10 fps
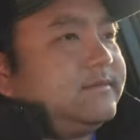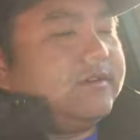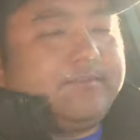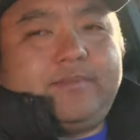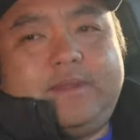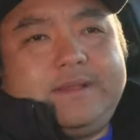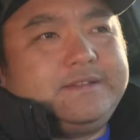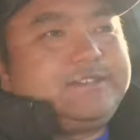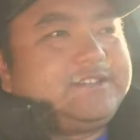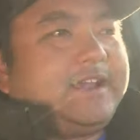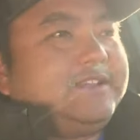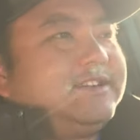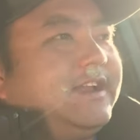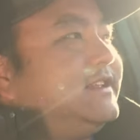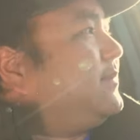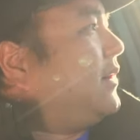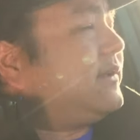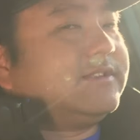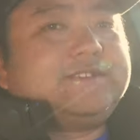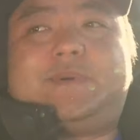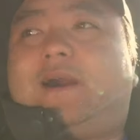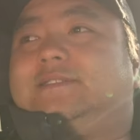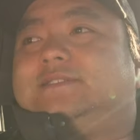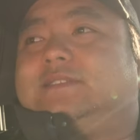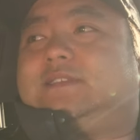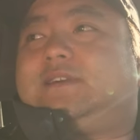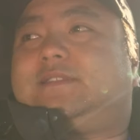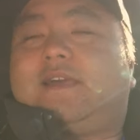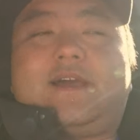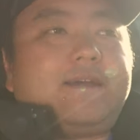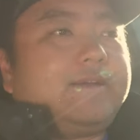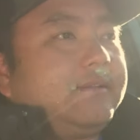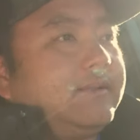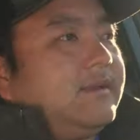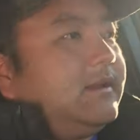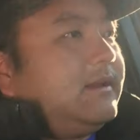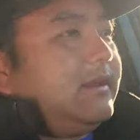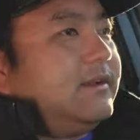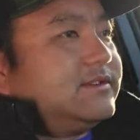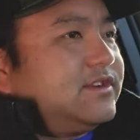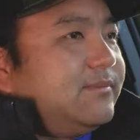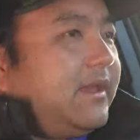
you know, tight parking spots, anything like that. It'll still